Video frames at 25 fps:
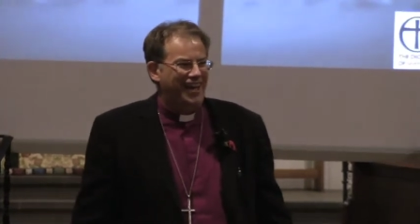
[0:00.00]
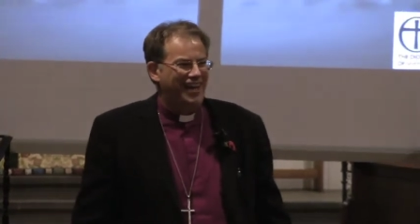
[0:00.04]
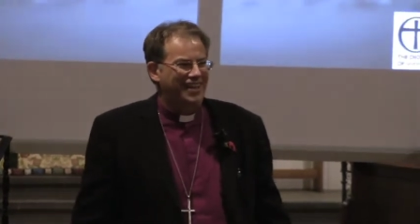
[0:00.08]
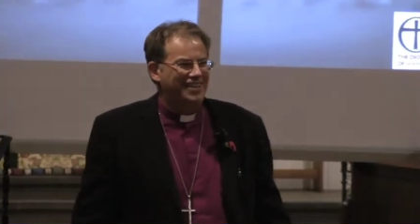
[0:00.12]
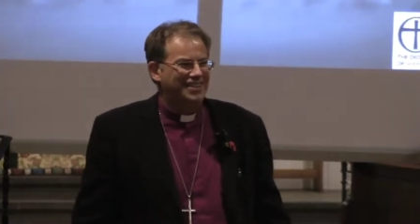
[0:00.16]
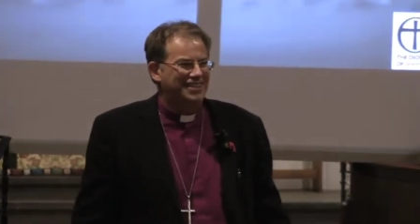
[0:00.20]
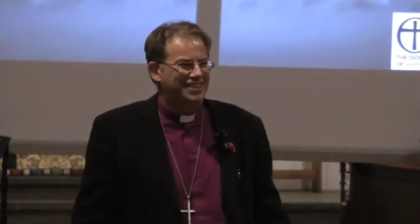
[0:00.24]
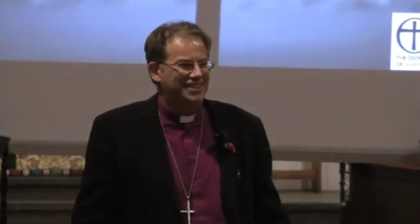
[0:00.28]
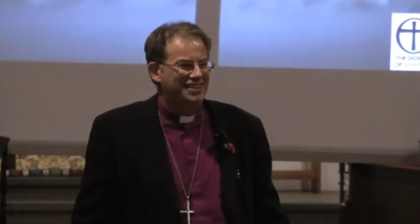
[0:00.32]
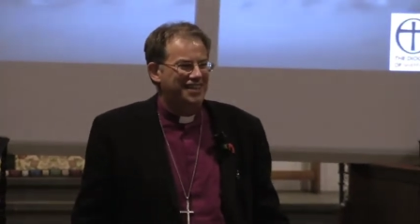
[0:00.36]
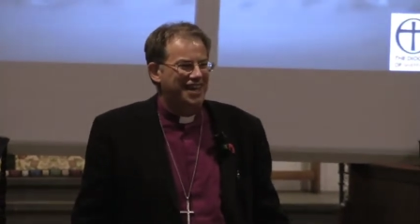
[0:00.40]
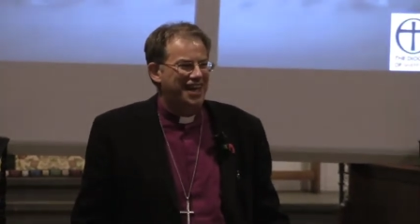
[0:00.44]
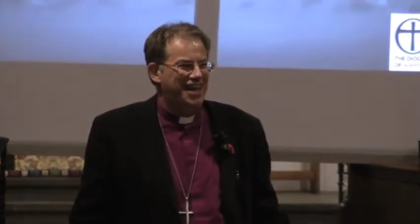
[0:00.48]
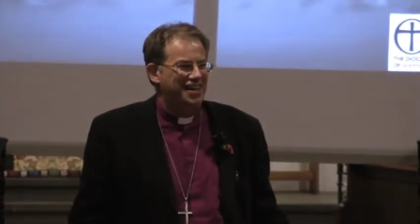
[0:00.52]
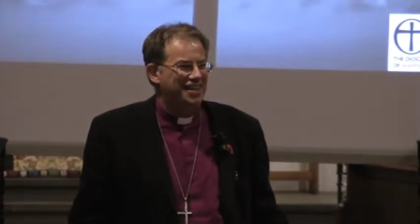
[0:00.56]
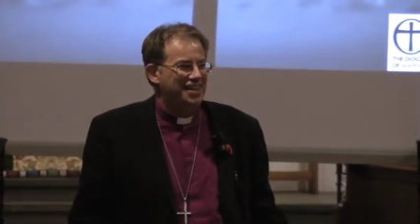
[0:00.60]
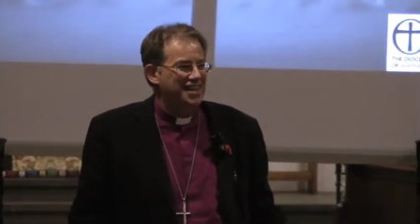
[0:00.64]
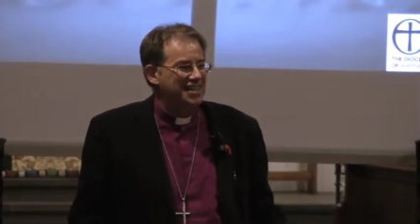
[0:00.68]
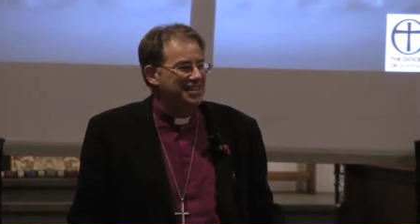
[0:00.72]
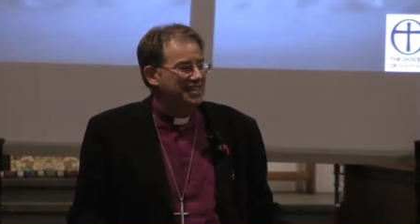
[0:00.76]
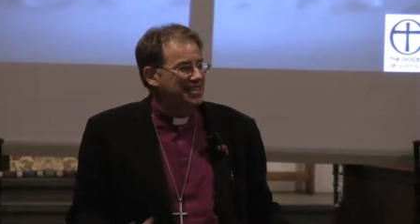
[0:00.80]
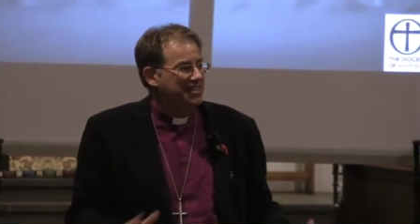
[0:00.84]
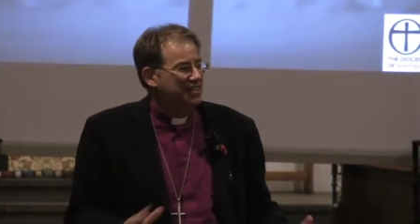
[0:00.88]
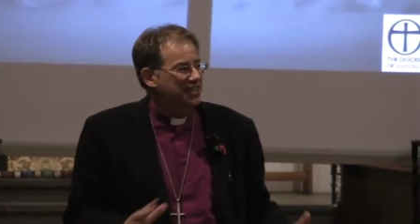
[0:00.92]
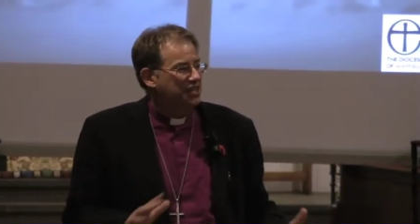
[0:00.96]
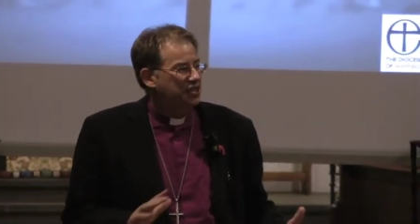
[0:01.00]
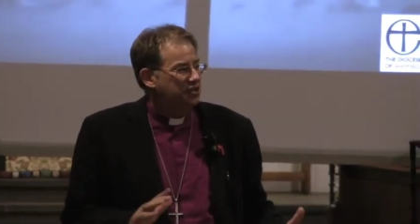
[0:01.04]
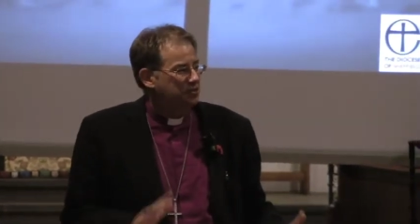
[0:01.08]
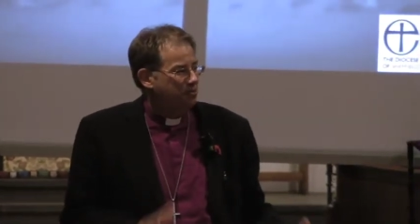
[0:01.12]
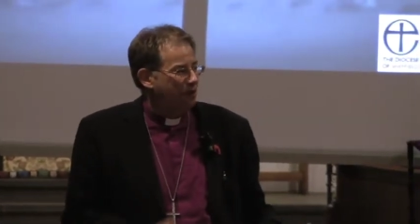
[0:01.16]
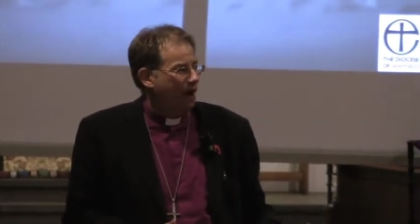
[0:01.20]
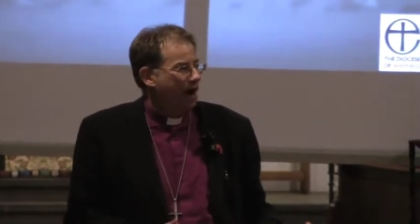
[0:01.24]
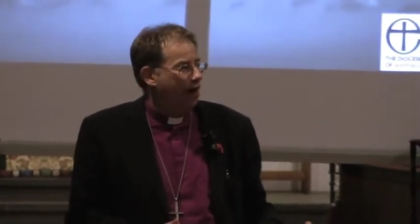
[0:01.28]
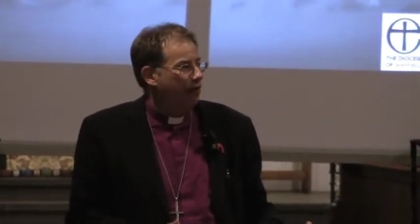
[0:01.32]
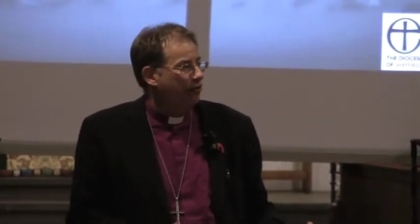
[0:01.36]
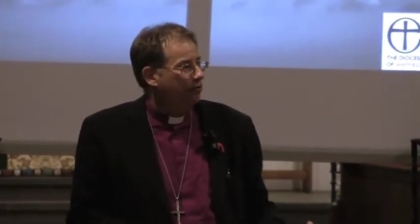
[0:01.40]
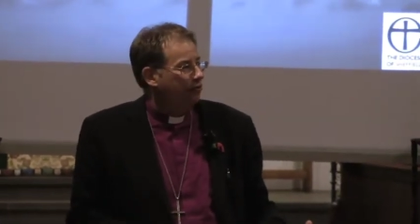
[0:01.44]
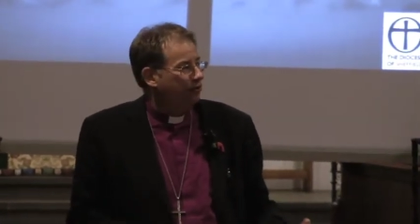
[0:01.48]
It's, uh, this is the
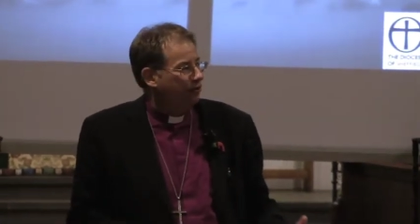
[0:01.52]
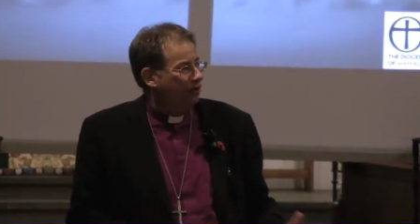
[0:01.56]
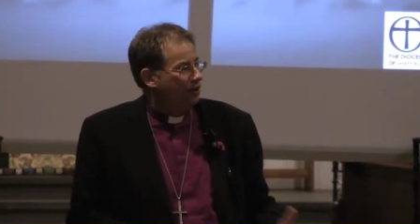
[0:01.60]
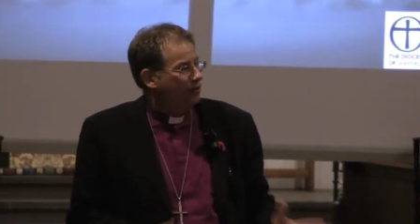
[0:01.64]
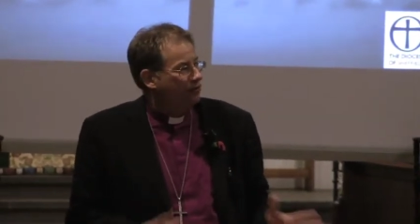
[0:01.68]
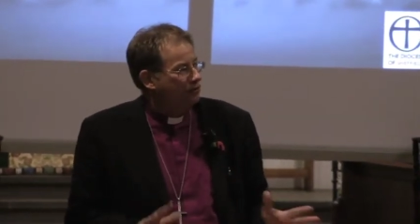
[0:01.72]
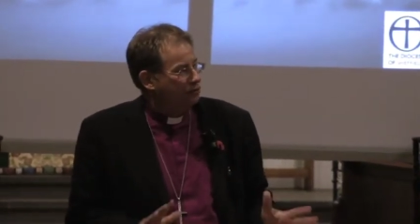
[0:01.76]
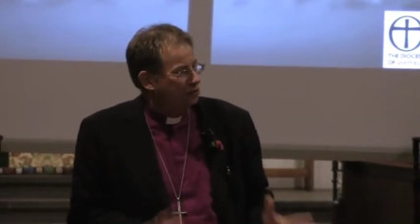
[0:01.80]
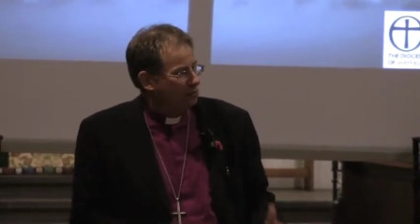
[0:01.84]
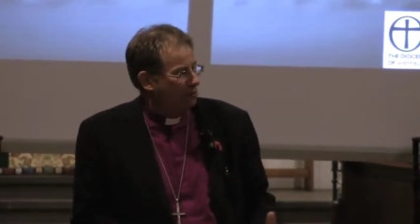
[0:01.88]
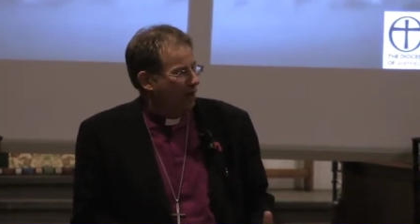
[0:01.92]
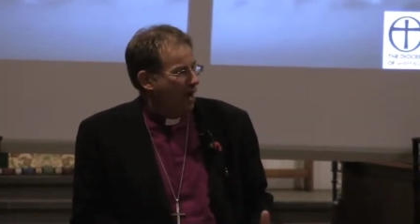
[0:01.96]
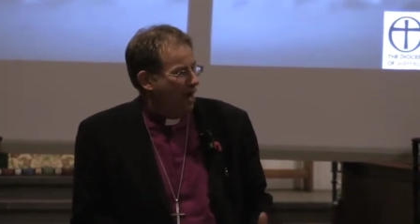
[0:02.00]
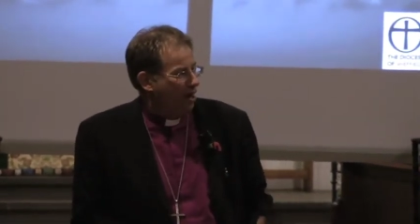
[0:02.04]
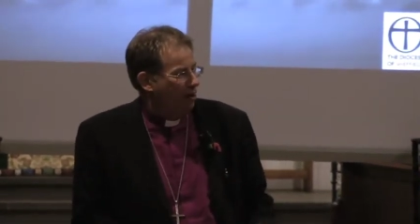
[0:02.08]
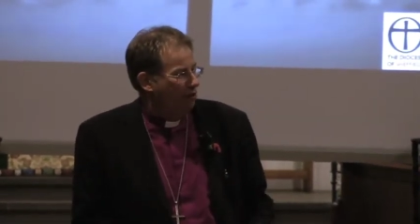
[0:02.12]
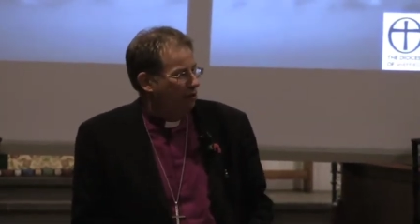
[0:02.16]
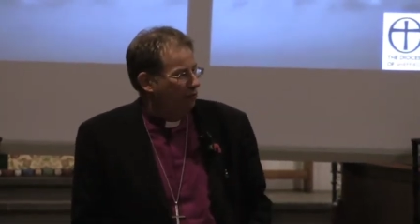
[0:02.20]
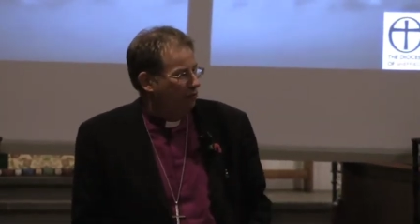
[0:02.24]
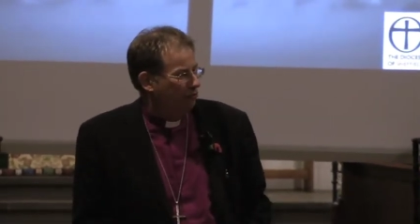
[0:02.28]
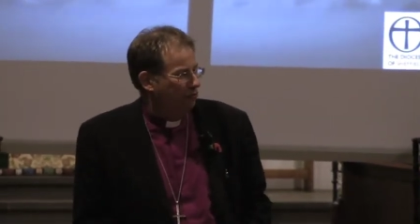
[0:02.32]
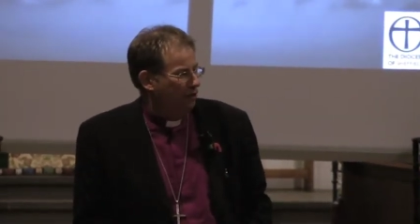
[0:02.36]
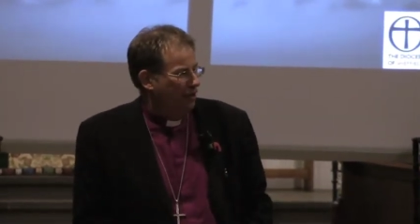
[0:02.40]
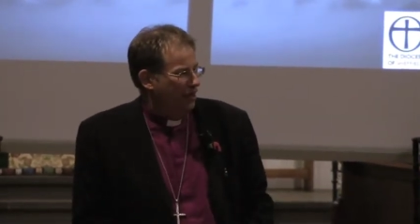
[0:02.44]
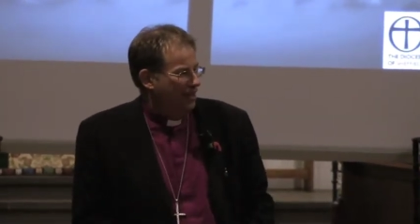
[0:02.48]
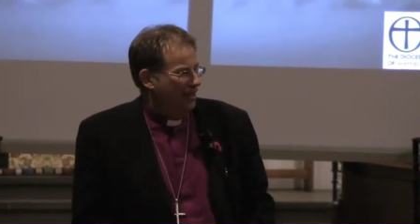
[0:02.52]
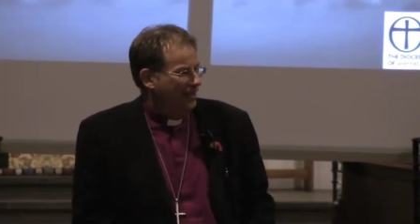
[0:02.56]
twelfth of twelve